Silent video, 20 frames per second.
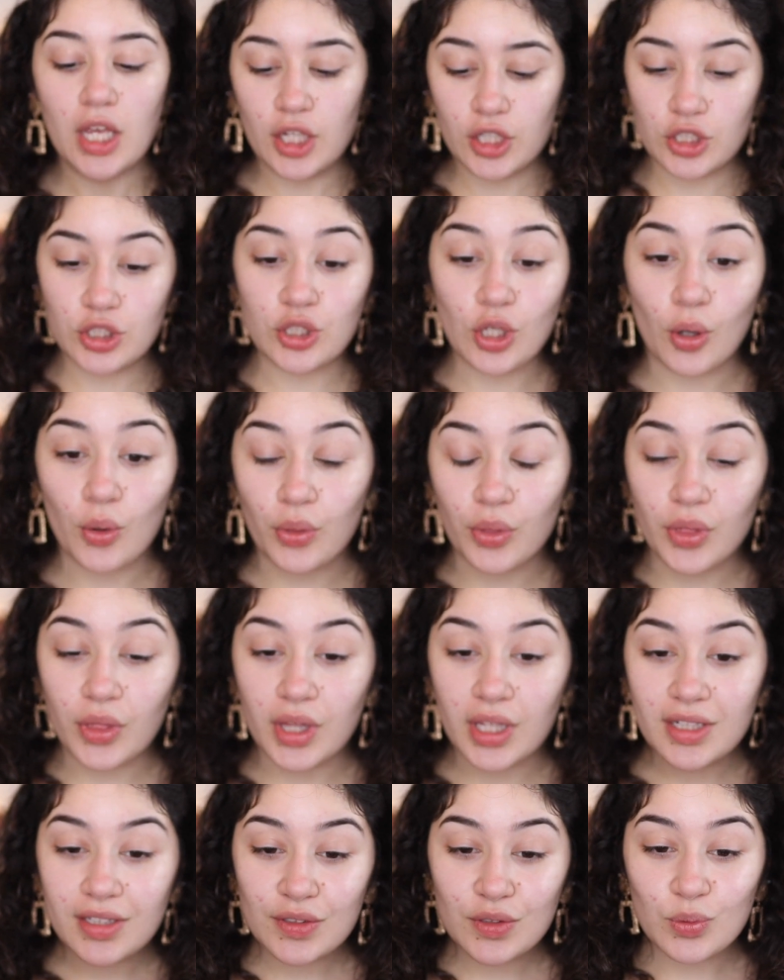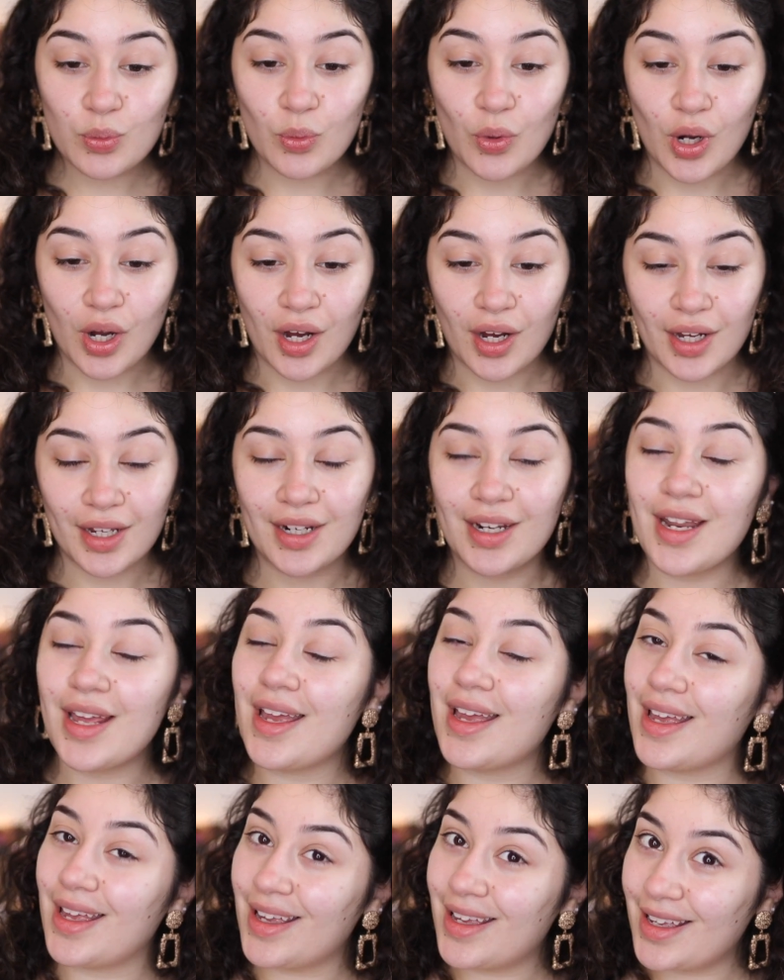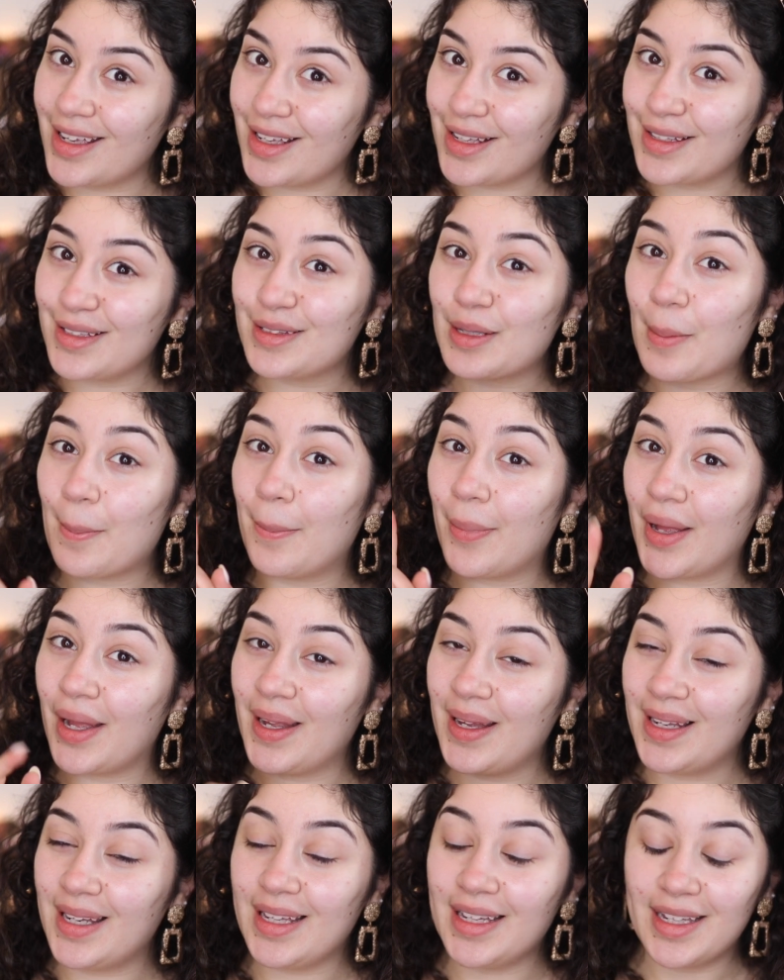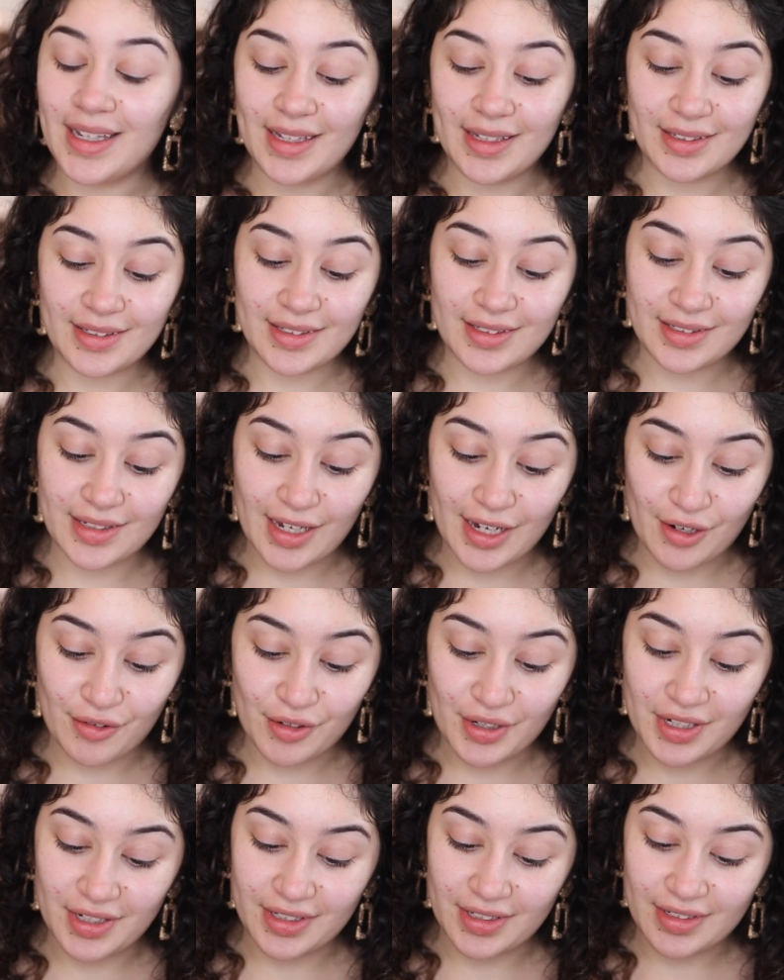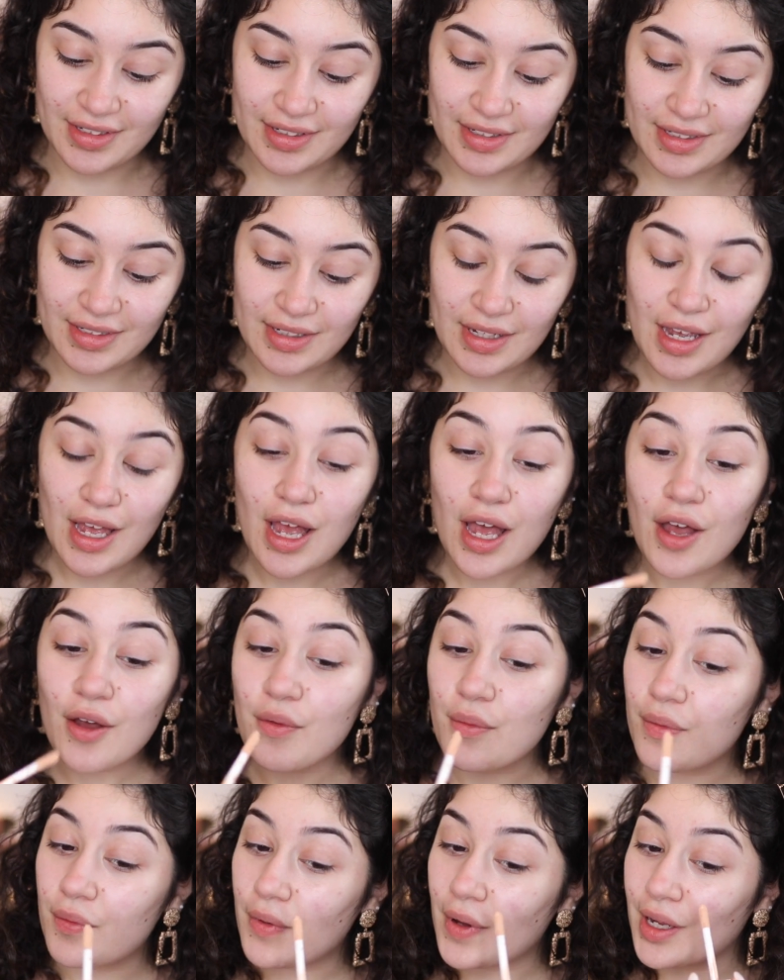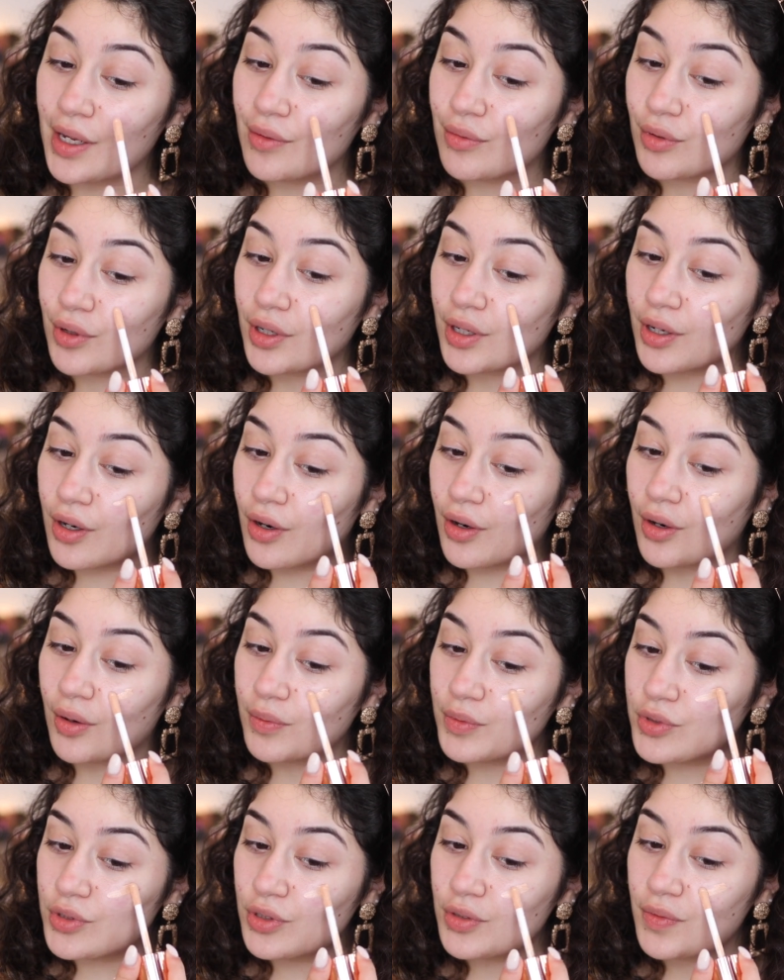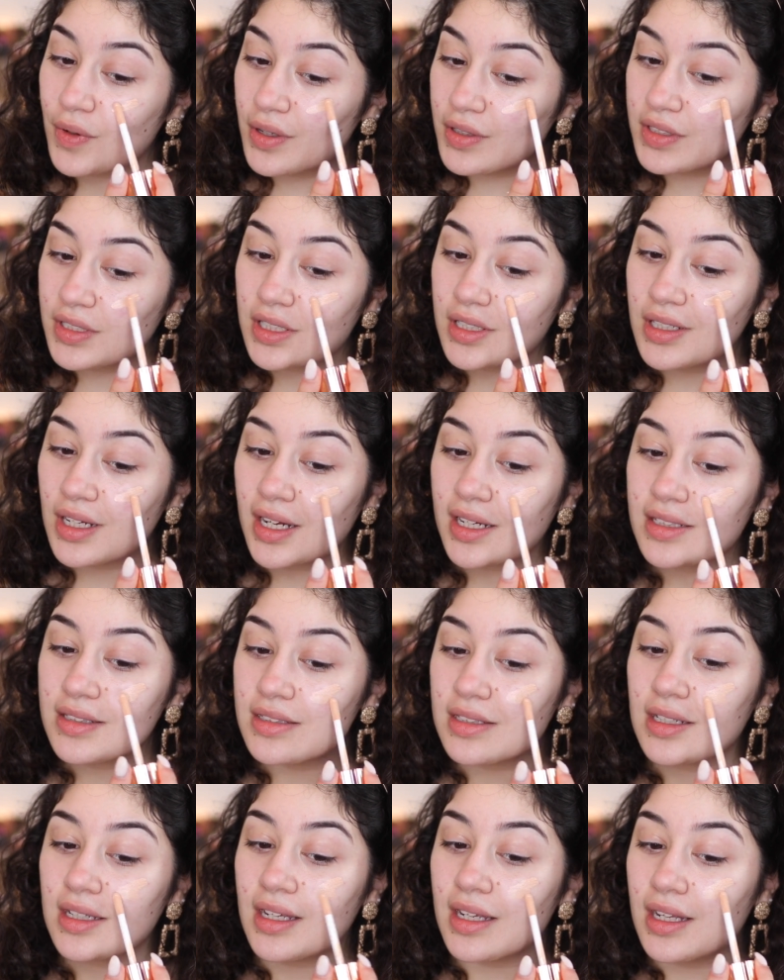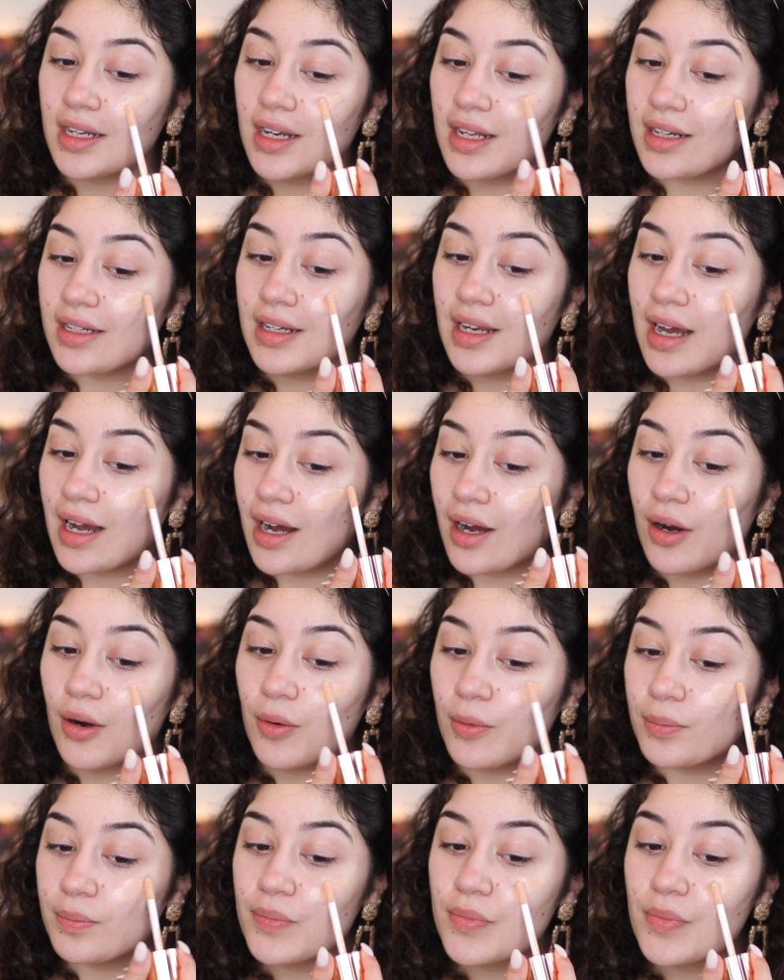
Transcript: So this one is Bailey Sarian's favorite of 2019 now,